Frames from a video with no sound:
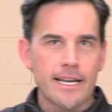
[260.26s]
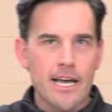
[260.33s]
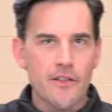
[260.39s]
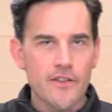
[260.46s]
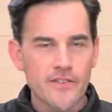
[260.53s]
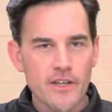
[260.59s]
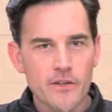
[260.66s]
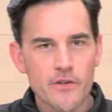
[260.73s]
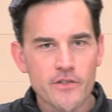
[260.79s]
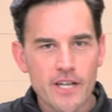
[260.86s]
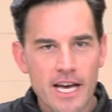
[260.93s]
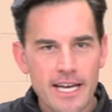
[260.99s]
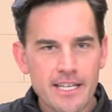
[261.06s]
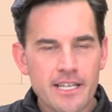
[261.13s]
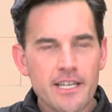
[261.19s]
Now this other
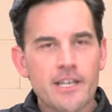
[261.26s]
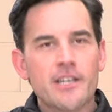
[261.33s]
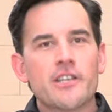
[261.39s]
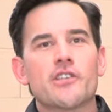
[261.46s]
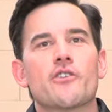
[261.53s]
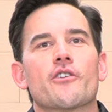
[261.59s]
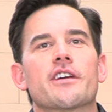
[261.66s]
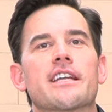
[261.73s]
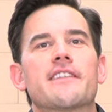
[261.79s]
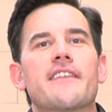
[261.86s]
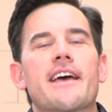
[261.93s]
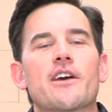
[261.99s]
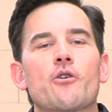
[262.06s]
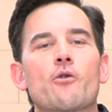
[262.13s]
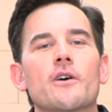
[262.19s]
side, you're getting
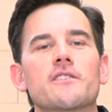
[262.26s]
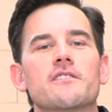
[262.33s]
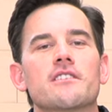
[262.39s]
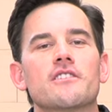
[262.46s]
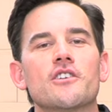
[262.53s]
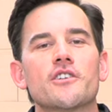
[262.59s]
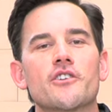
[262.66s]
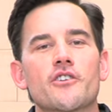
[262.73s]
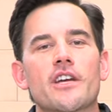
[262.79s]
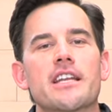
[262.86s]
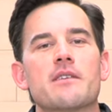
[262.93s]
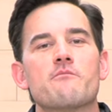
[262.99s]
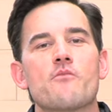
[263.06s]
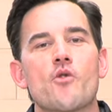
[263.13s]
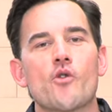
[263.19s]
that quilted look, you're
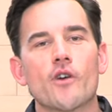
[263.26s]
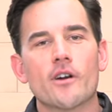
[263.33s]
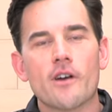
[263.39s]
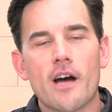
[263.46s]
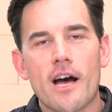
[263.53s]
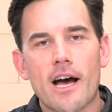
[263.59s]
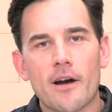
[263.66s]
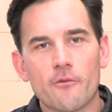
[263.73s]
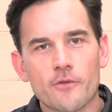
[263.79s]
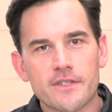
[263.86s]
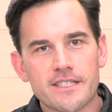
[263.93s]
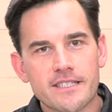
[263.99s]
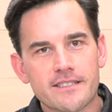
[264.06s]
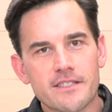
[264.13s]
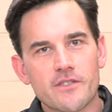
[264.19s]
getting more
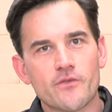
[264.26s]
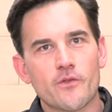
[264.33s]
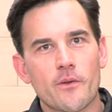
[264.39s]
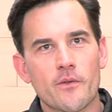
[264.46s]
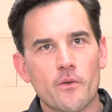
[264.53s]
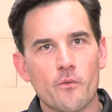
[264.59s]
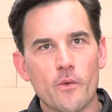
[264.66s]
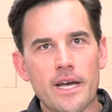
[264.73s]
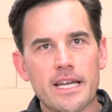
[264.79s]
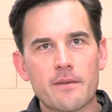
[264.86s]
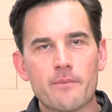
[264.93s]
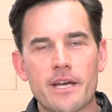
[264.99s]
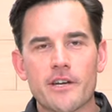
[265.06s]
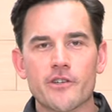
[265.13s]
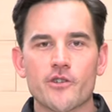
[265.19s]
resistance from the
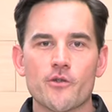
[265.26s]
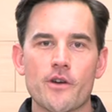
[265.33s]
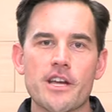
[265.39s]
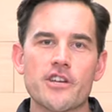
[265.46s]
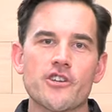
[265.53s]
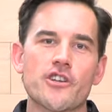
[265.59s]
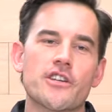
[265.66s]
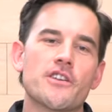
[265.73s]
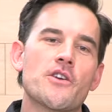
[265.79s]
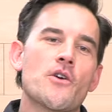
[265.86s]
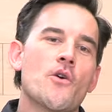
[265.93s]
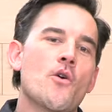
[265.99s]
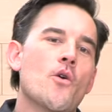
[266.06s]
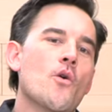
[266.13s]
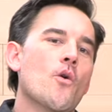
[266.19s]
wind penetration
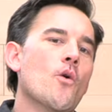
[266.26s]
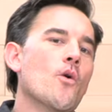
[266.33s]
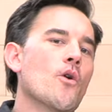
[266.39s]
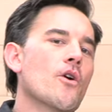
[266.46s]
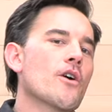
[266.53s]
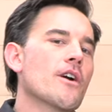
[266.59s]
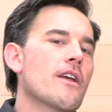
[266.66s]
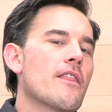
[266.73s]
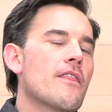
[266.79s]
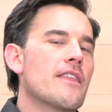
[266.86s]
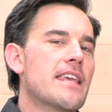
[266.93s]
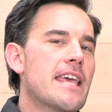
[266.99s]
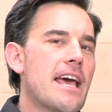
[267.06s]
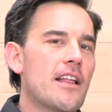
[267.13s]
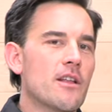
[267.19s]
or
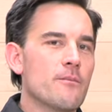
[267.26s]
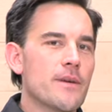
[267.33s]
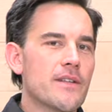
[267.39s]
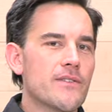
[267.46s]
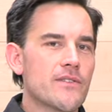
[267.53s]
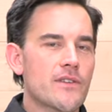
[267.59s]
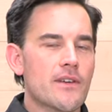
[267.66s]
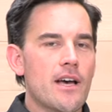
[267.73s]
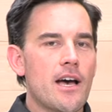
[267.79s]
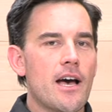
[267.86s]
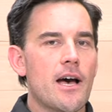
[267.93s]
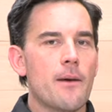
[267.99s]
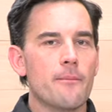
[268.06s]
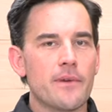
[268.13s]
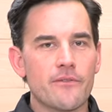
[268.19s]
the elements.
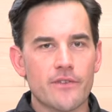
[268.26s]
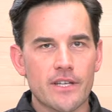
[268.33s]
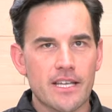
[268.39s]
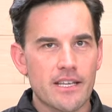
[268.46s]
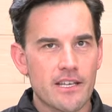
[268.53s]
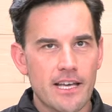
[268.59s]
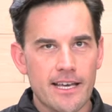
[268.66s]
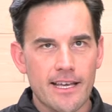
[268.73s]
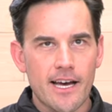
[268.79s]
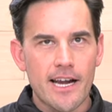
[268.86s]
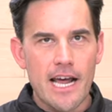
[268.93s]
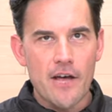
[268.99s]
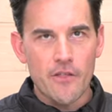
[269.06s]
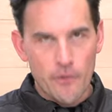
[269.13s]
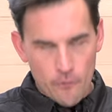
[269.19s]
If it get cut
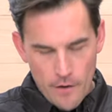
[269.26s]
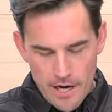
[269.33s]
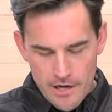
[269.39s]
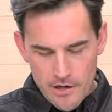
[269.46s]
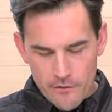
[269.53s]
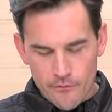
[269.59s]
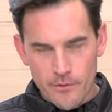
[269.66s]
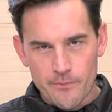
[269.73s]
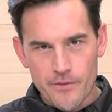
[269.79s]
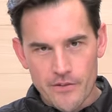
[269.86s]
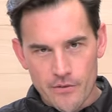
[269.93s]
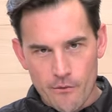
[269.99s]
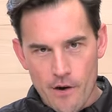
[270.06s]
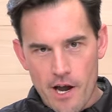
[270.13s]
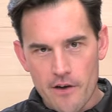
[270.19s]
out in the rain, you can flip
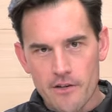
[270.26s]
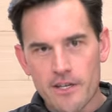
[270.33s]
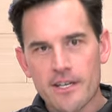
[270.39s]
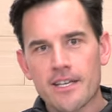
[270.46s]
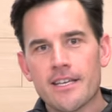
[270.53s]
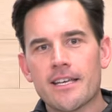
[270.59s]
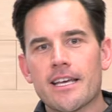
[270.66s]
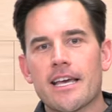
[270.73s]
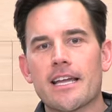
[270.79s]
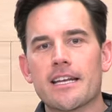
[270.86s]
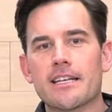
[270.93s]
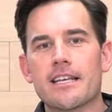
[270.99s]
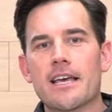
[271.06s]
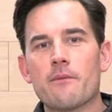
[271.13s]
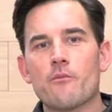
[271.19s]
this around
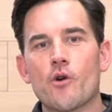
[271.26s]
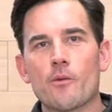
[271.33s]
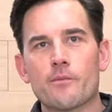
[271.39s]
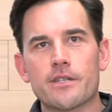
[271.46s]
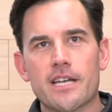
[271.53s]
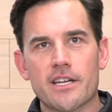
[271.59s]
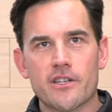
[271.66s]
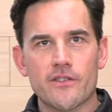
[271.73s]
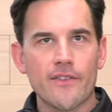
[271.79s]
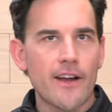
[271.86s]
and get more protection